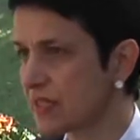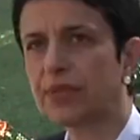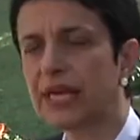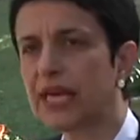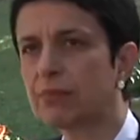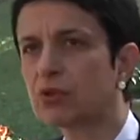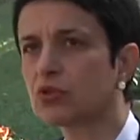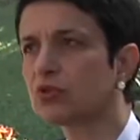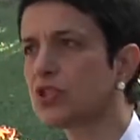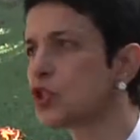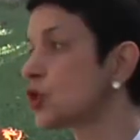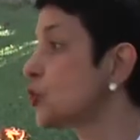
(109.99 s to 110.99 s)
be able to
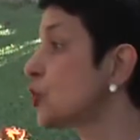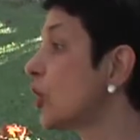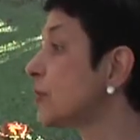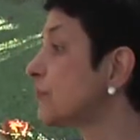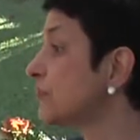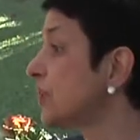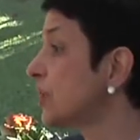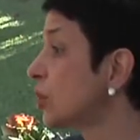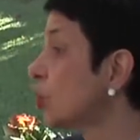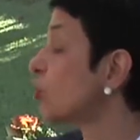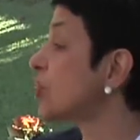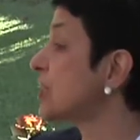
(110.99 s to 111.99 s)
teach geography
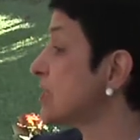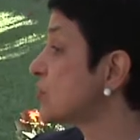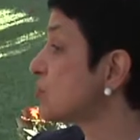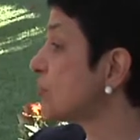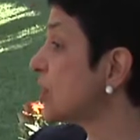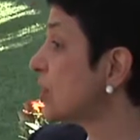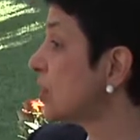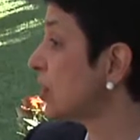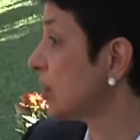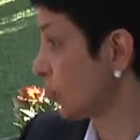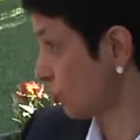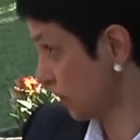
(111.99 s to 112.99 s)
or history
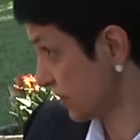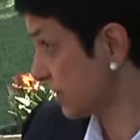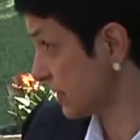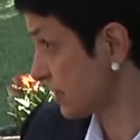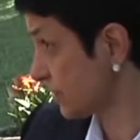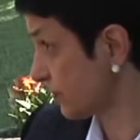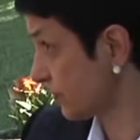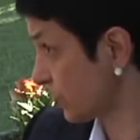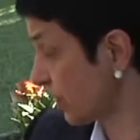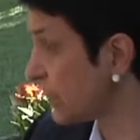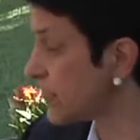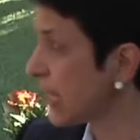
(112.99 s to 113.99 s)
courses,
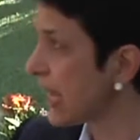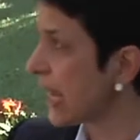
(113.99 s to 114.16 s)
right?